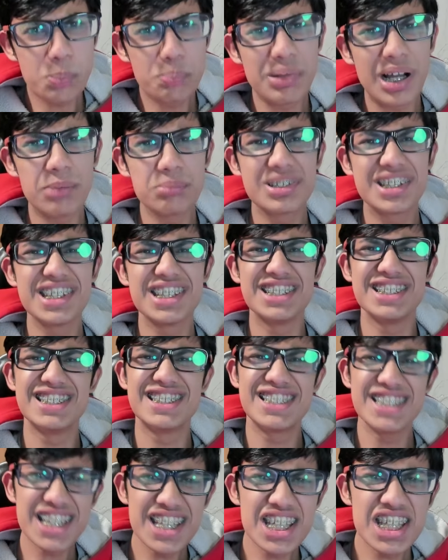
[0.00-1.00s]
pumpkin
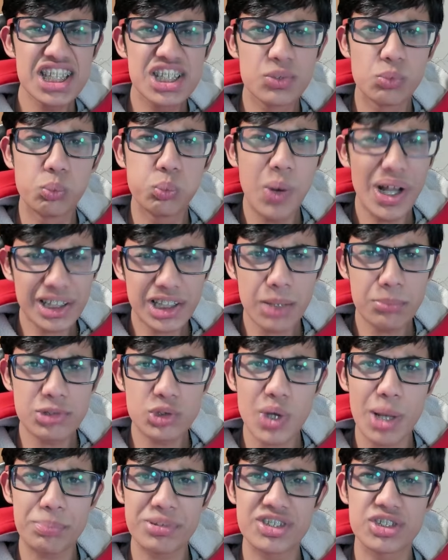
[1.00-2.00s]
seeds! Welcome
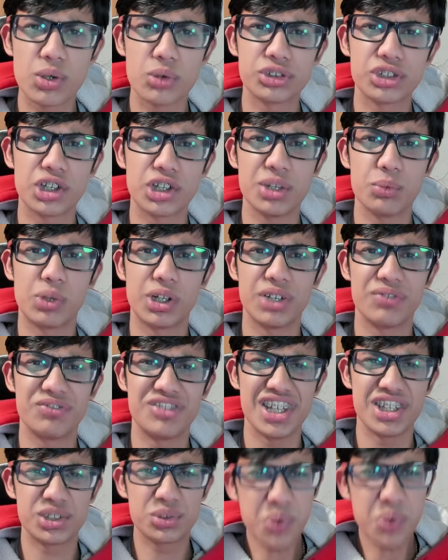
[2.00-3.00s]
to episode 31 of
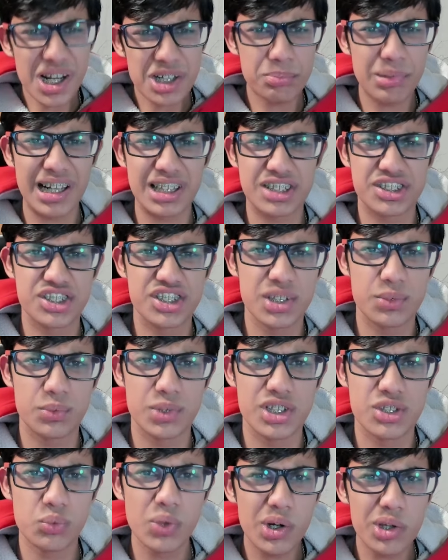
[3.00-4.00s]
the Incredibox
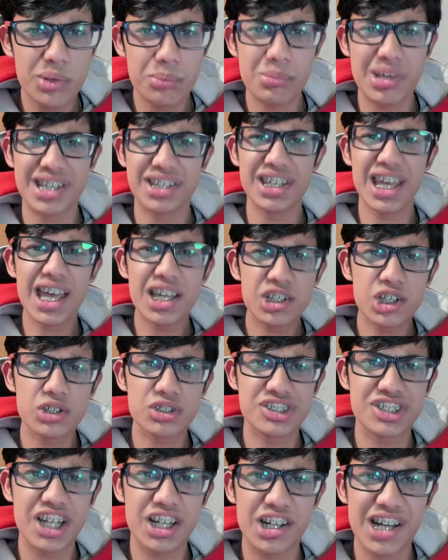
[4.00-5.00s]
series, where we make
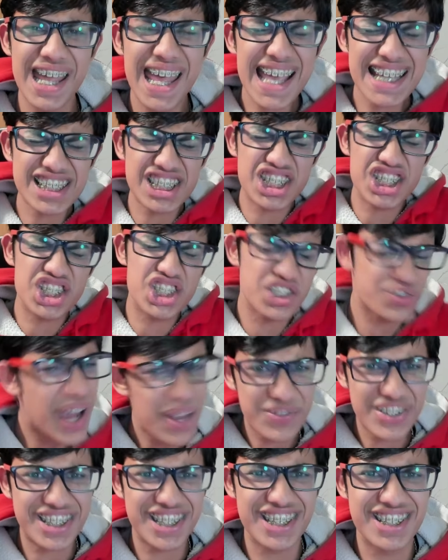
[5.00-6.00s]
echoes that are
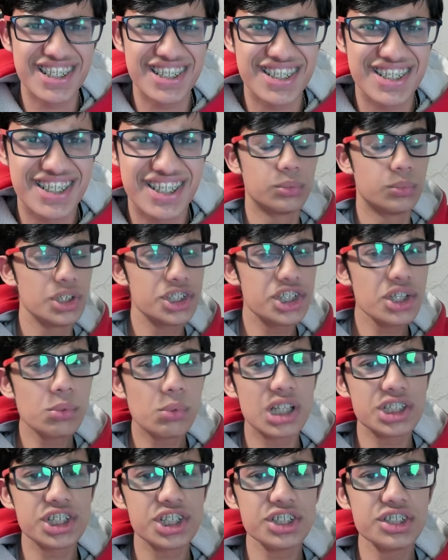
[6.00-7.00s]
extravagant. What you're
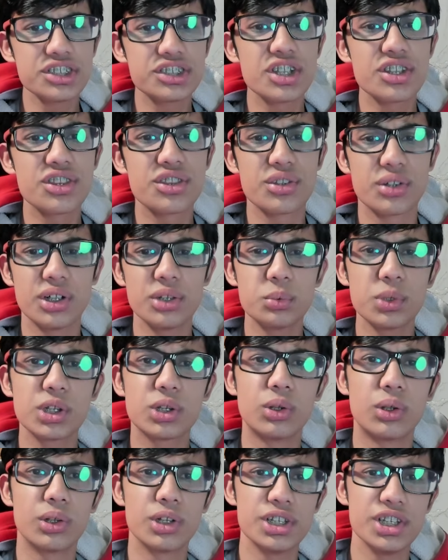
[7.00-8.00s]
watching is the third
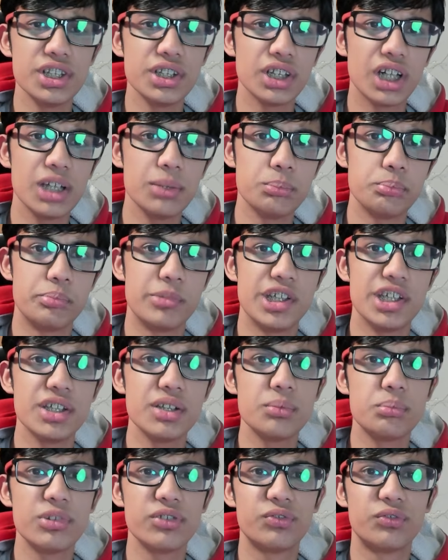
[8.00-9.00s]
recording I
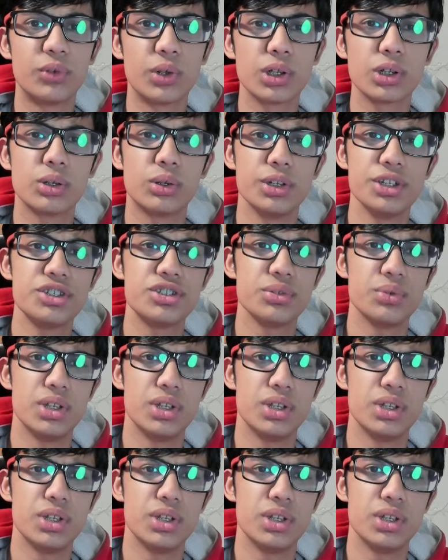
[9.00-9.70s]
made before going to